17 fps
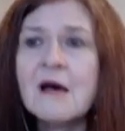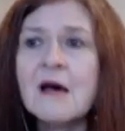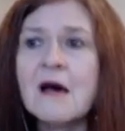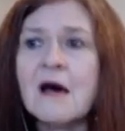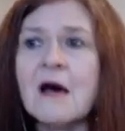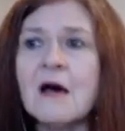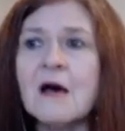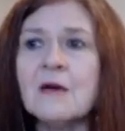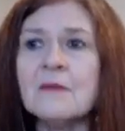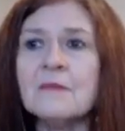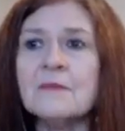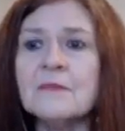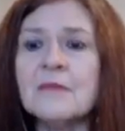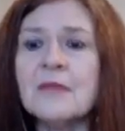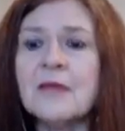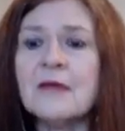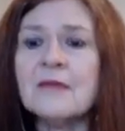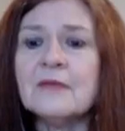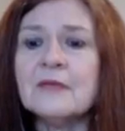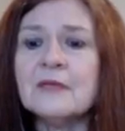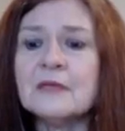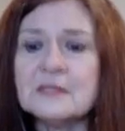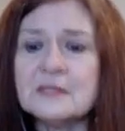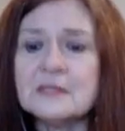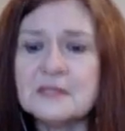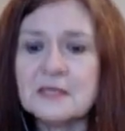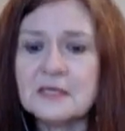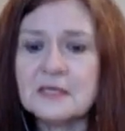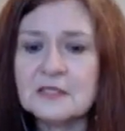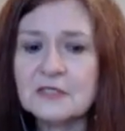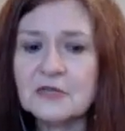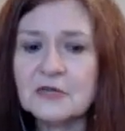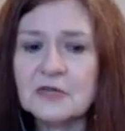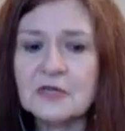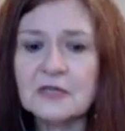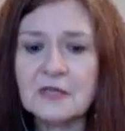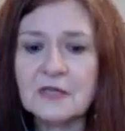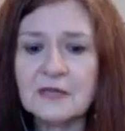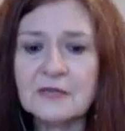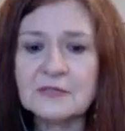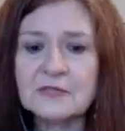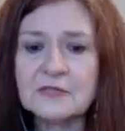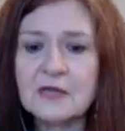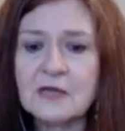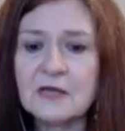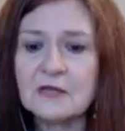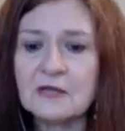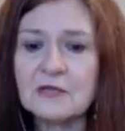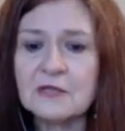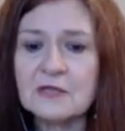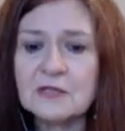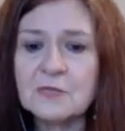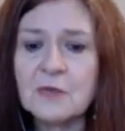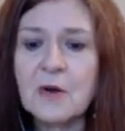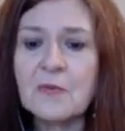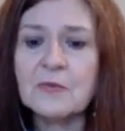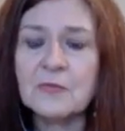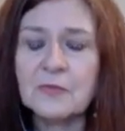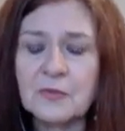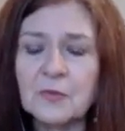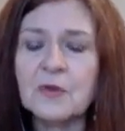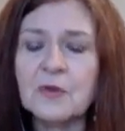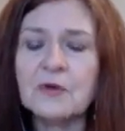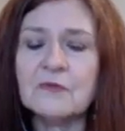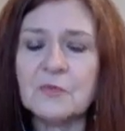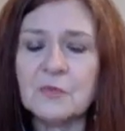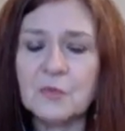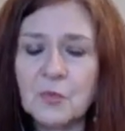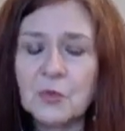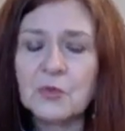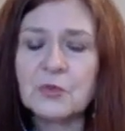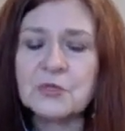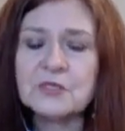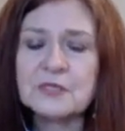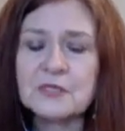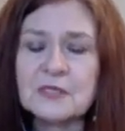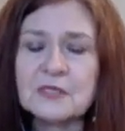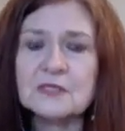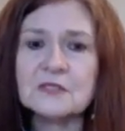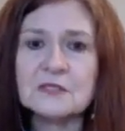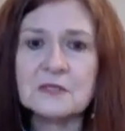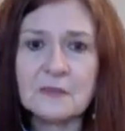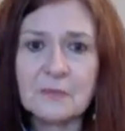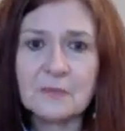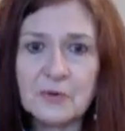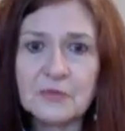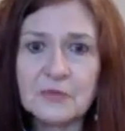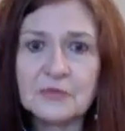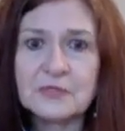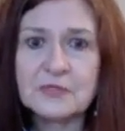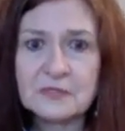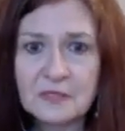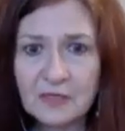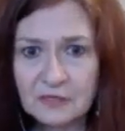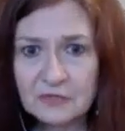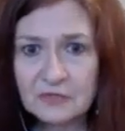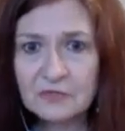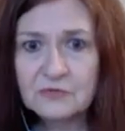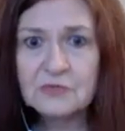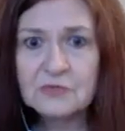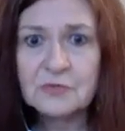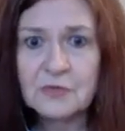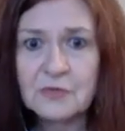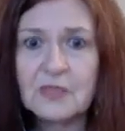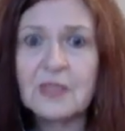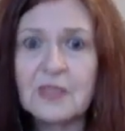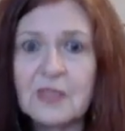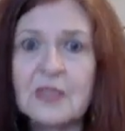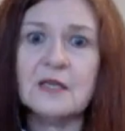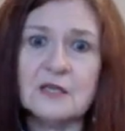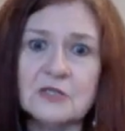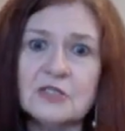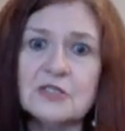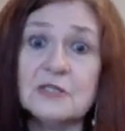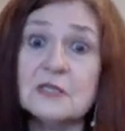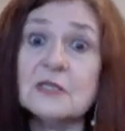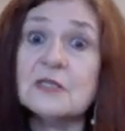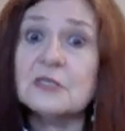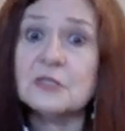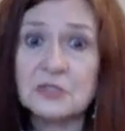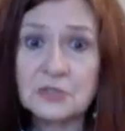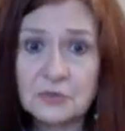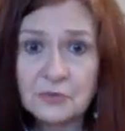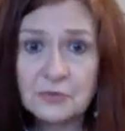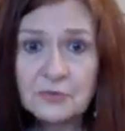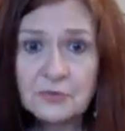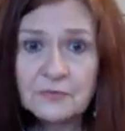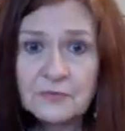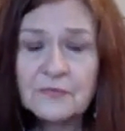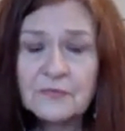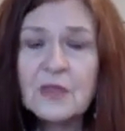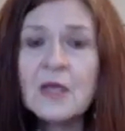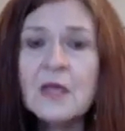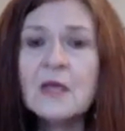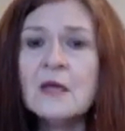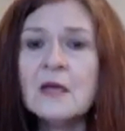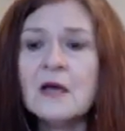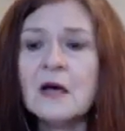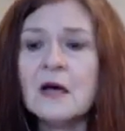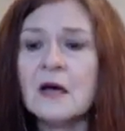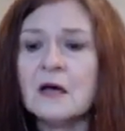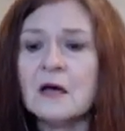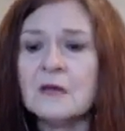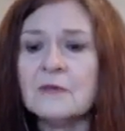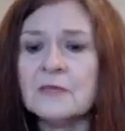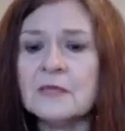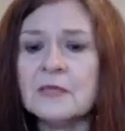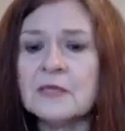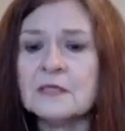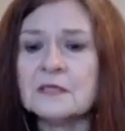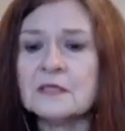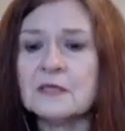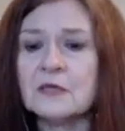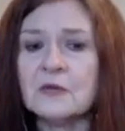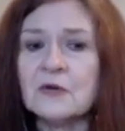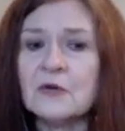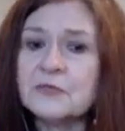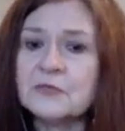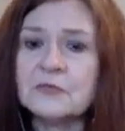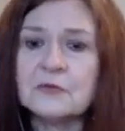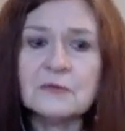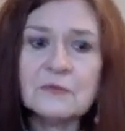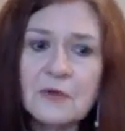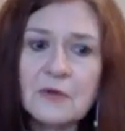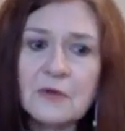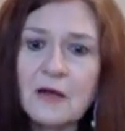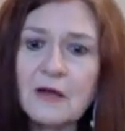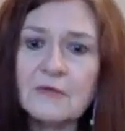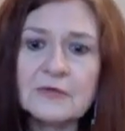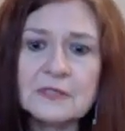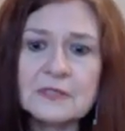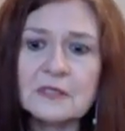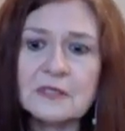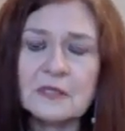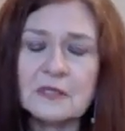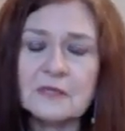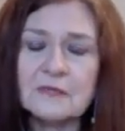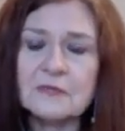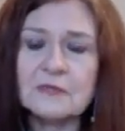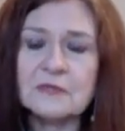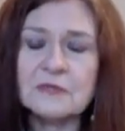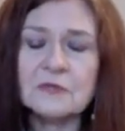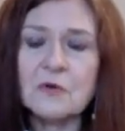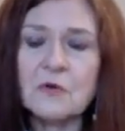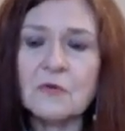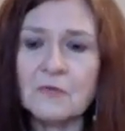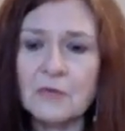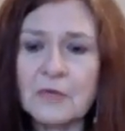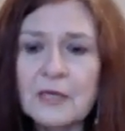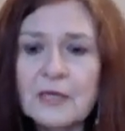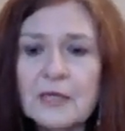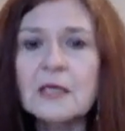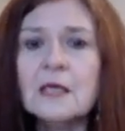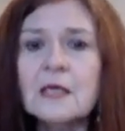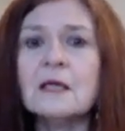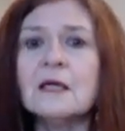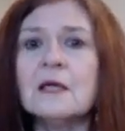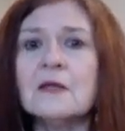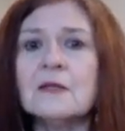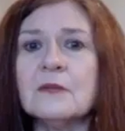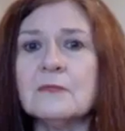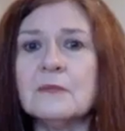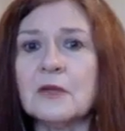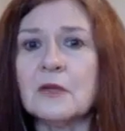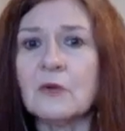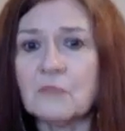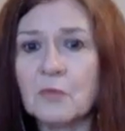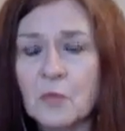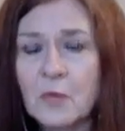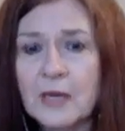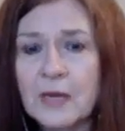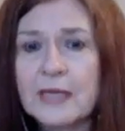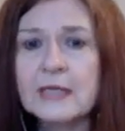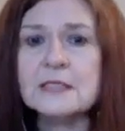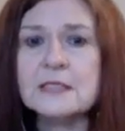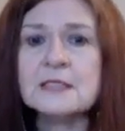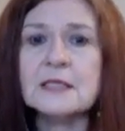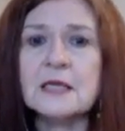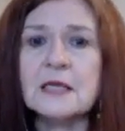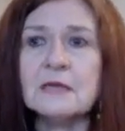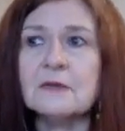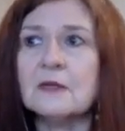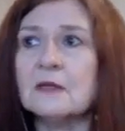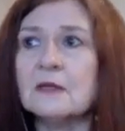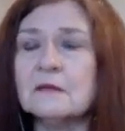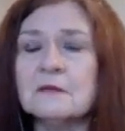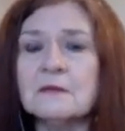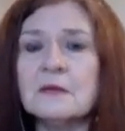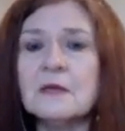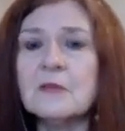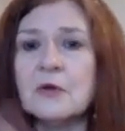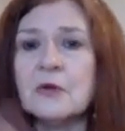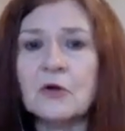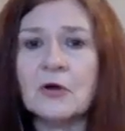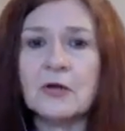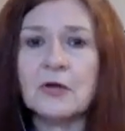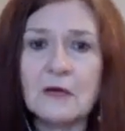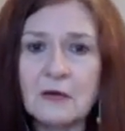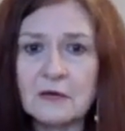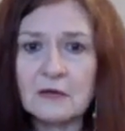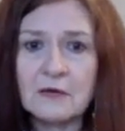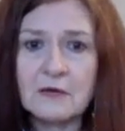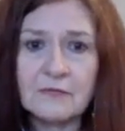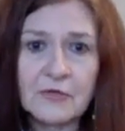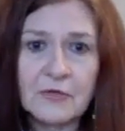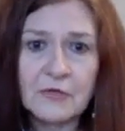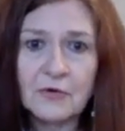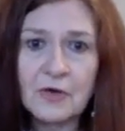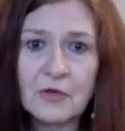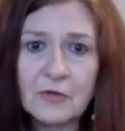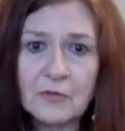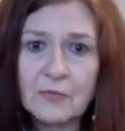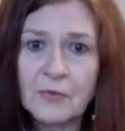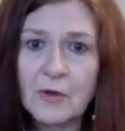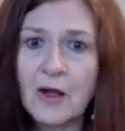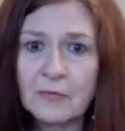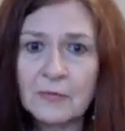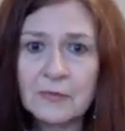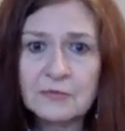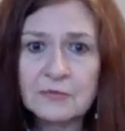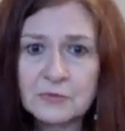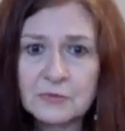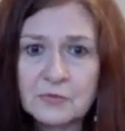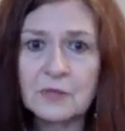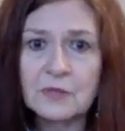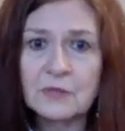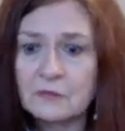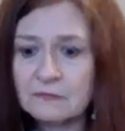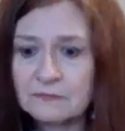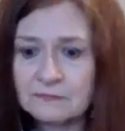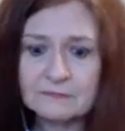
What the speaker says: Having a sedentary lifestyle is probably one of the worst things a person diagnosed with ADHD can do, because that could also obviously lead to overeating and then being overweight, and then a myriad of other health problems will